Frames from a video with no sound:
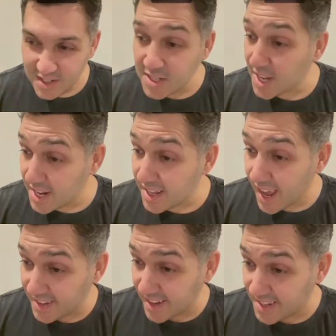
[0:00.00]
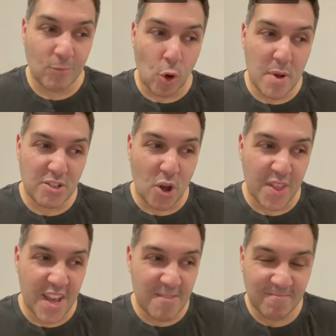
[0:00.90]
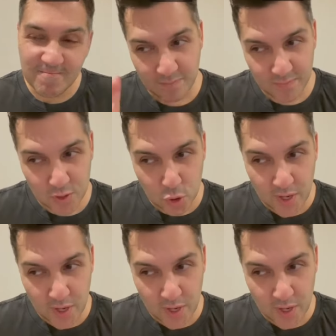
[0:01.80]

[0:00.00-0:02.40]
Just kidding. 8 days. Almost got there. 2